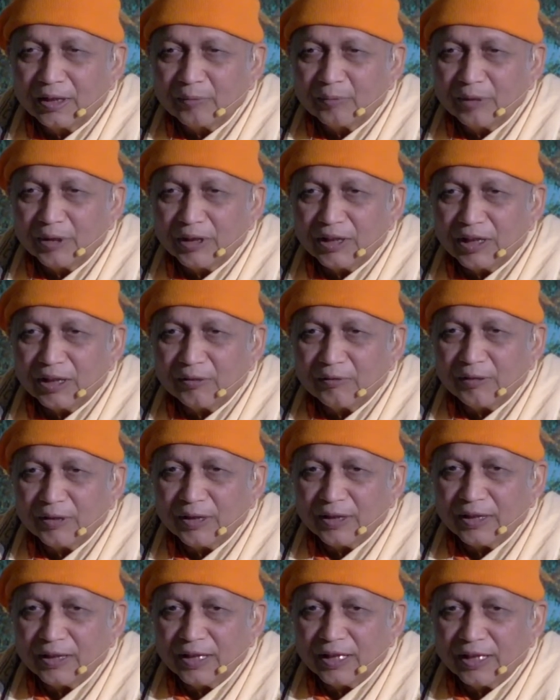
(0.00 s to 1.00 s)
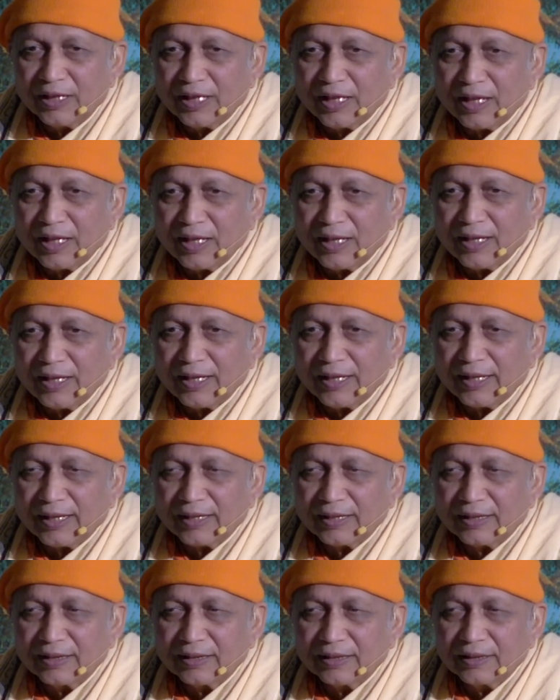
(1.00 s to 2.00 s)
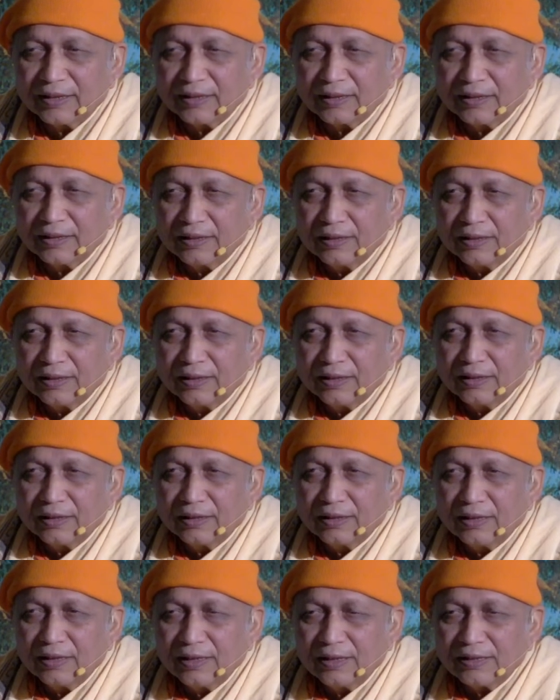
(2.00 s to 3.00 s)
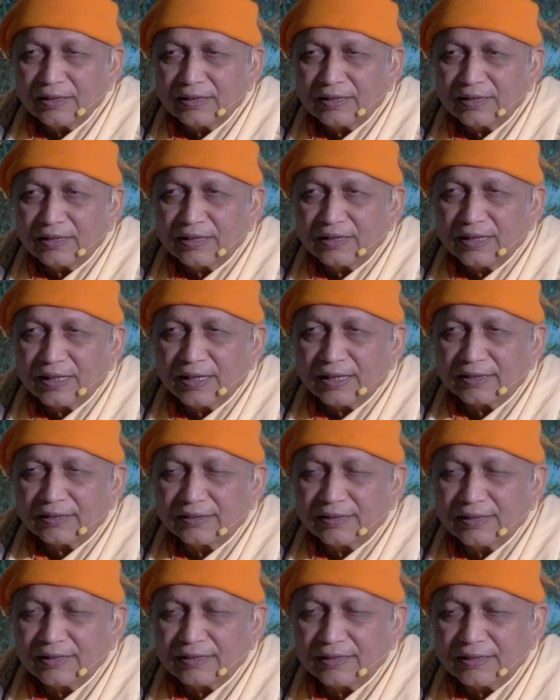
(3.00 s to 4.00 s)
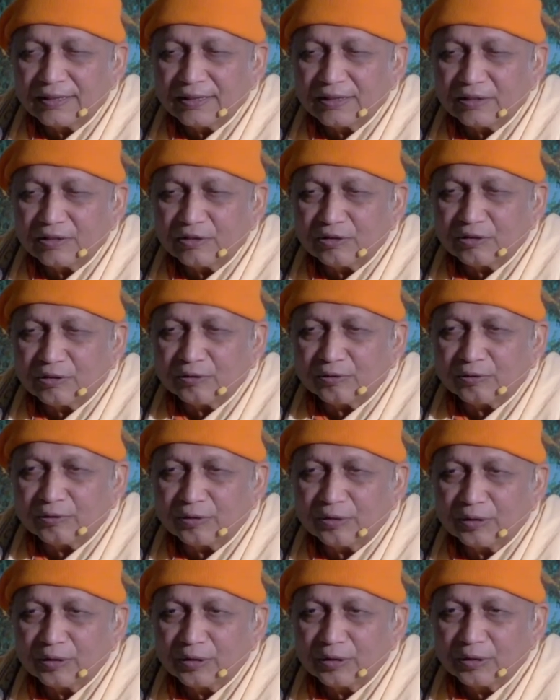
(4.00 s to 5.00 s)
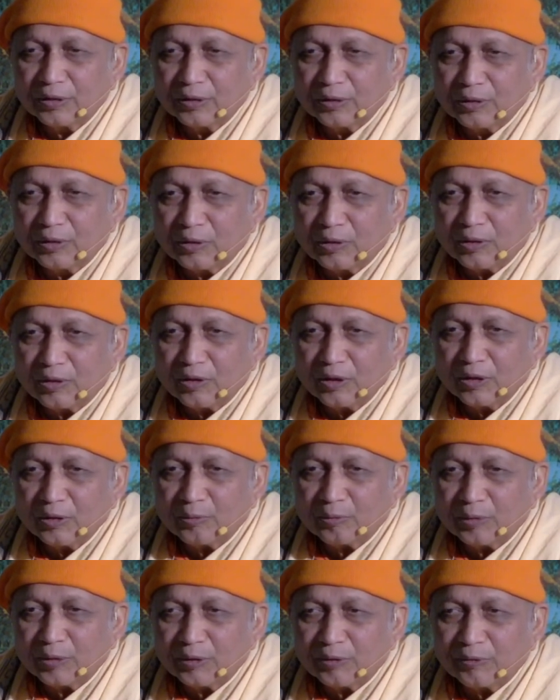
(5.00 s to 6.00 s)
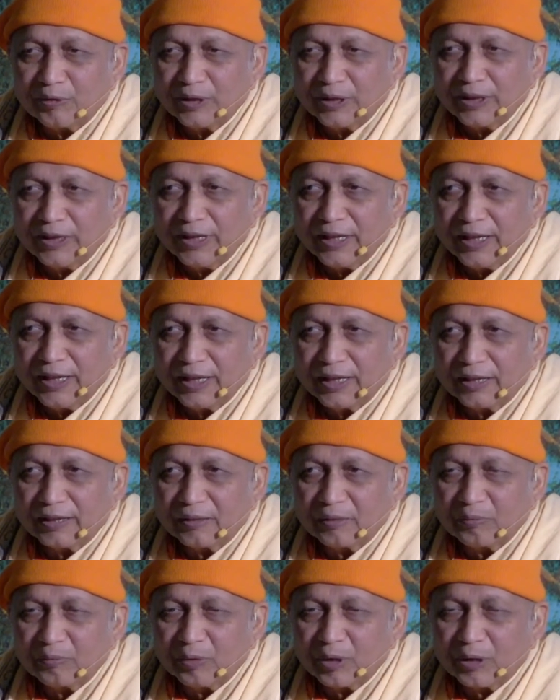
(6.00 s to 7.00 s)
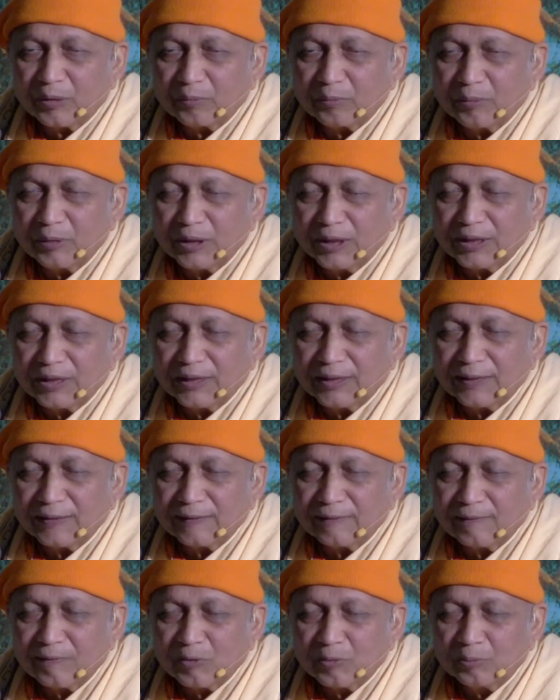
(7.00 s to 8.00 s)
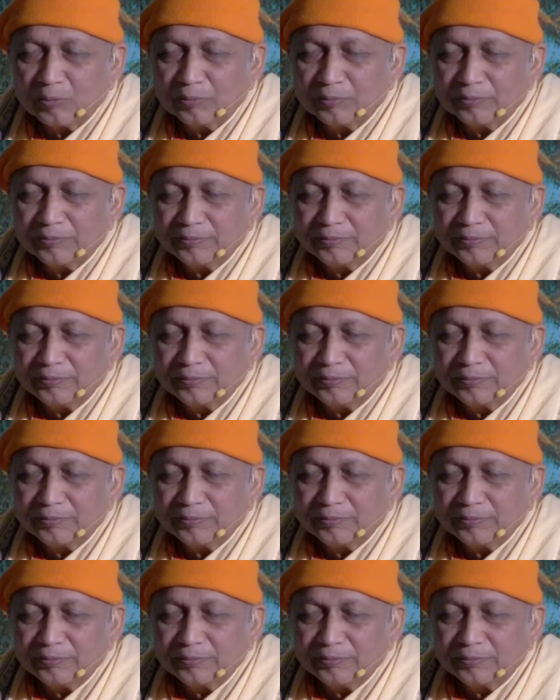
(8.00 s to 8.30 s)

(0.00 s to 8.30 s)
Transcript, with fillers: Let me never deny this existence of all pervading Brahman.